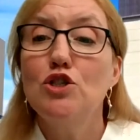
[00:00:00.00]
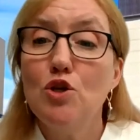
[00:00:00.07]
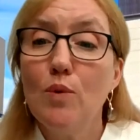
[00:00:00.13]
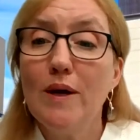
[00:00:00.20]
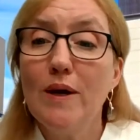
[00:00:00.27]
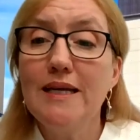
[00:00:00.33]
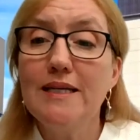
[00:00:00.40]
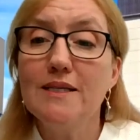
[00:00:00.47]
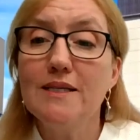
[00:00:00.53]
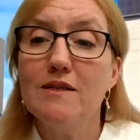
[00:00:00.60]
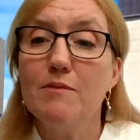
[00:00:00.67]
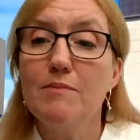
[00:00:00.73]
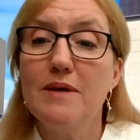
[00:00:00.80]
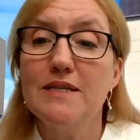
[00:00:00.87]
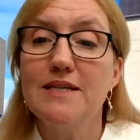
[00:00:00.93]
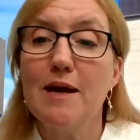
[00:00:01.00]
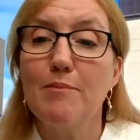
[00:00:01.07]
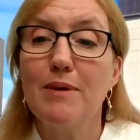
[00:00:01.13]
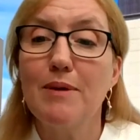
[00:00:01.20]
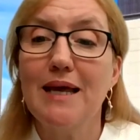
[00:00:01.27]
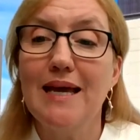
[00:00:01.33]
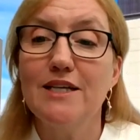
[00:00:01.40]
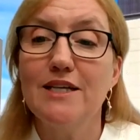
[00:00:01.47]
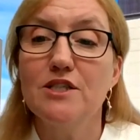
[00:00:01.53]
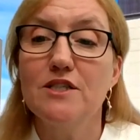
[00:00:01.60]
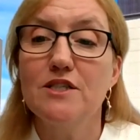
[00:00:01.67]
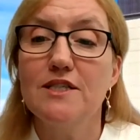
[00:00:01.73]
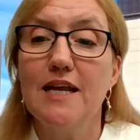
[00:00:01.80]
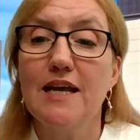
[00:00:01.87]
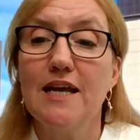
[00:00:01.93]
Do I need to submit an application
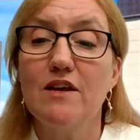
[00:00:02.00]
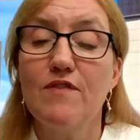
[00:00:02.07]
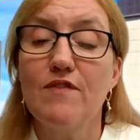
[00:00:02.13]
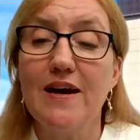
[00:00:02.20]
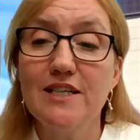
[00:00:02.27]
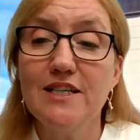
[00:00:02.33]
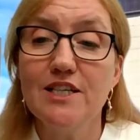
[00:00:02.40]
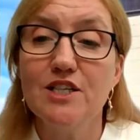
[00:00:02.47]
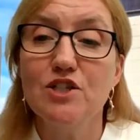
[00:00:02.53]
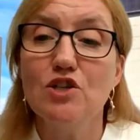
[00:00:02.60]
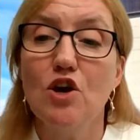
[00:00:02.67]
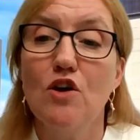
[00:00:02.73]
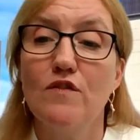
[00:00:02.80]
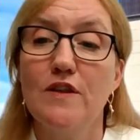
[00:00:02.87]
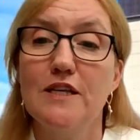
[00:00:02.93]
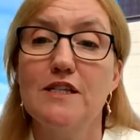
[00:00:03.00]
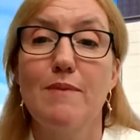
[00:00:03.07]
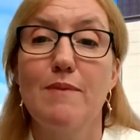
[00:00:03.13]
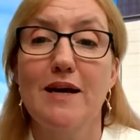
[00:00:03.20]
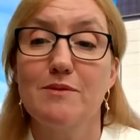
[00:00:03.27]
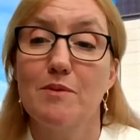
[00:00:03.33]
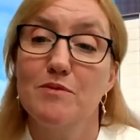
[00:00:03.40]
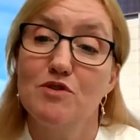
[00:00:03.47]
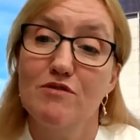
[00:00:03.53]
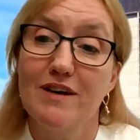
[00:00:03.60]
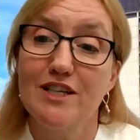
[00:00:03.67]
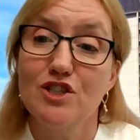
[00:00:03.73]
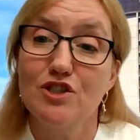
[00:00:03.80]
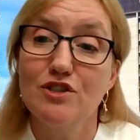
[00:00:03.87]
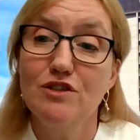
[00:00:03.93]
to take advantage of this maximum
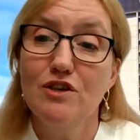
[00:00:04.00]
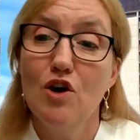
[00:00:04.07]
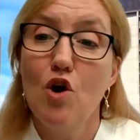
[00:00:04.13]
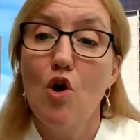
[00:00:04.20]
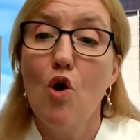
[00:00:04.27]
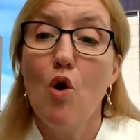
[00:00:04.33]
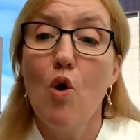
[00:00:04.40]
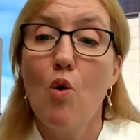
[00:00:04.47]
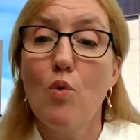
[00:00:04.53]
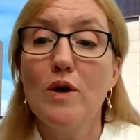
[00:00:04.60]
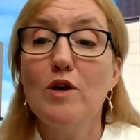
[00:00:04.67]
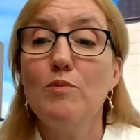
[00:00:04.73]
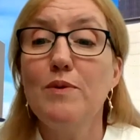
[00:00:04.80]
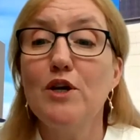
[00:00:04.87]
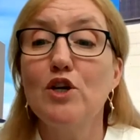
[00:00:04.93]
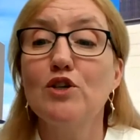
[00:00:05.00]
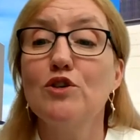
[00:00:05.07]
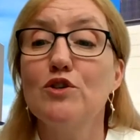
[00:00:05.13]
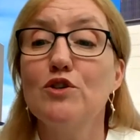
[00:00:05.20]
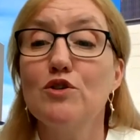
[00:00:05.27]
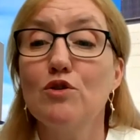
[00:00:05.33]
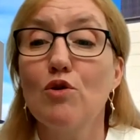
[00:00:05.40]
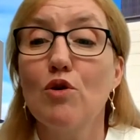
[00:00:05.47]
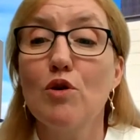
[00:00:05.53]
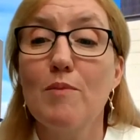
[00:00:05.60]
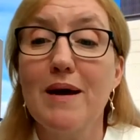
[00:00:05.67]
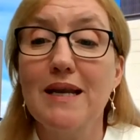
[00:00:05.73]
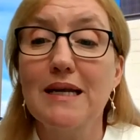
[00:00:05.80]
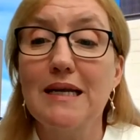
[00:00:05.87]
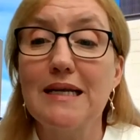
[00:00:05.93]
duration, or will it be understood
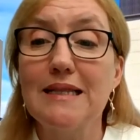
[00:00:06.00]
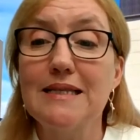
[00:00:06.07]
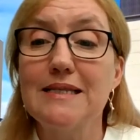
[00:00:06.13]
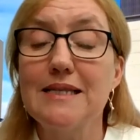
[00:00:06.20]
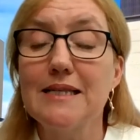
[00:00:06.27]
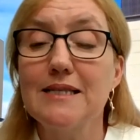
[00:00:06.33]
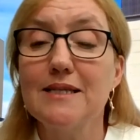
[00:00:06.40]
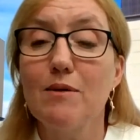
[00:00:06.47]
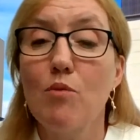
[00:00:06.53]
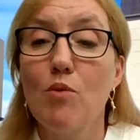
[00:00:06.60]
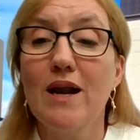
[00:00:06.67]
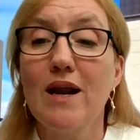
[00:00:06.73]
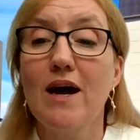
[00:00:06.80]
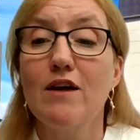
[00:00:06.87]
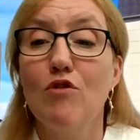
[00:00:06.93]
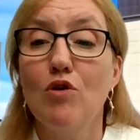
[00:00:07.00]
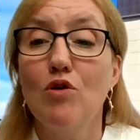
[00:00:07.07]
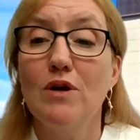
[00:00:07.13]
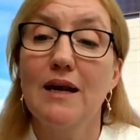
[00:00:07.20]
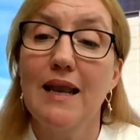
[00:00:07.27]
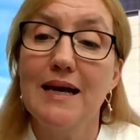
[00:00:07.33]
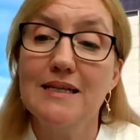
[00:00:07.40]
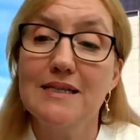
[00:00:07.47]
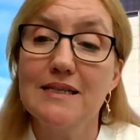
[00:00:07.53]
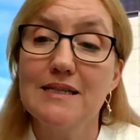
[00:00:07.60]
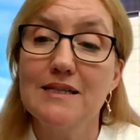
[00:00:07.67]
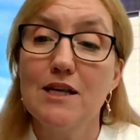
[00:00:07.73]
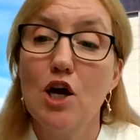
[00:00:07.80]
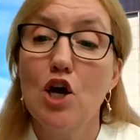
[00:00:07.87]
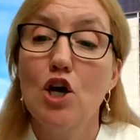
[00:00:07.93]
automatically in the system when I enroll in
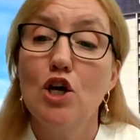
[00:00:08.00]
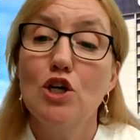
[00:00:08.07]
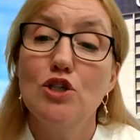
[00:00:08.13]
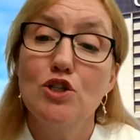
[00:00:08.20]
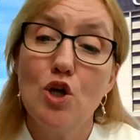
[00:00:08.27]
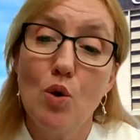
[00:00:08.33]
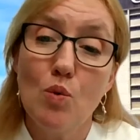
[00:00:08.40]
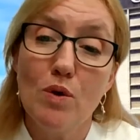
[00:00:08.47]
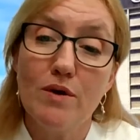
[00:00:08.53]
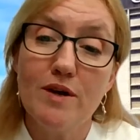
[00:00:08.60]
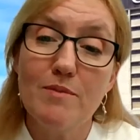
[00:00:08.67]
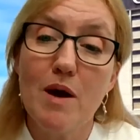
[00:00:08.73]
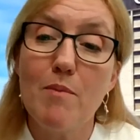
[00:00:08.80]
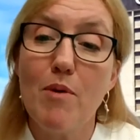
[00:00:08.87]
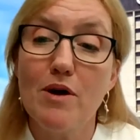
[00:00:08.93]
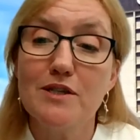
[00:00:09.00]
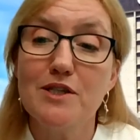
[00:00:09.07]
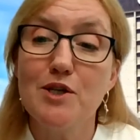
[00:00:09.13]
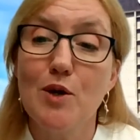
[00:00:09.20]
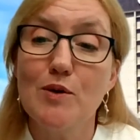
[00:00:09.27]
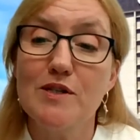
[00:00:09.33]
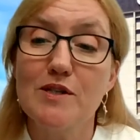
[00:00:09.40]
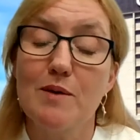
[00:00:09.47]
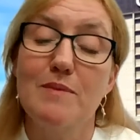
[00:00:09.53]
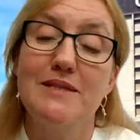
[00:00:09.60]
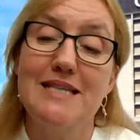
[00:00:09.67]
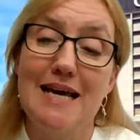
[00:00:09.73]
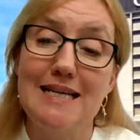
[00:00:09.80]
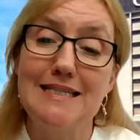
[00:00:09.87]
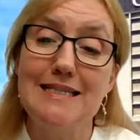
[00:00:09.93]
classes? Don't worry, my boss knows I'm
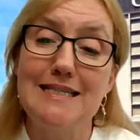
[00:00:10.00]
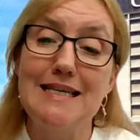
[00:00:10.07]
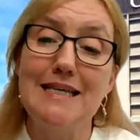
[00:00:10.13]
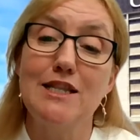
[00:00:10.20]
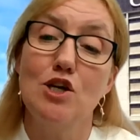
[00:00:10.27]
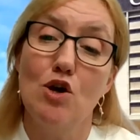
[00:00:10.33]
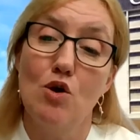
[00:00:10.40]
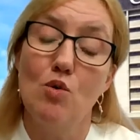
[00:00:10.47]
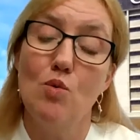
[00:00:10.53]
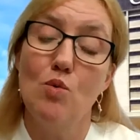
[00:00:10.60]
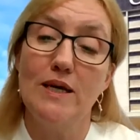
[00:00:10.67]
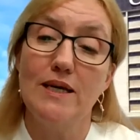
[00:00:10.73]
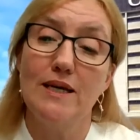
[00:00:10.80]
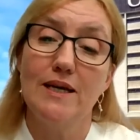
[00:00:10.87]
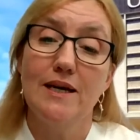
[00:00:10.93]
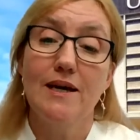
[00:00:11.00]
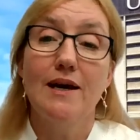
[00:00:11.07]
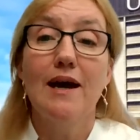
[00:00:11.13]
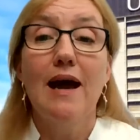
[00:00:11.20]
attending the O week.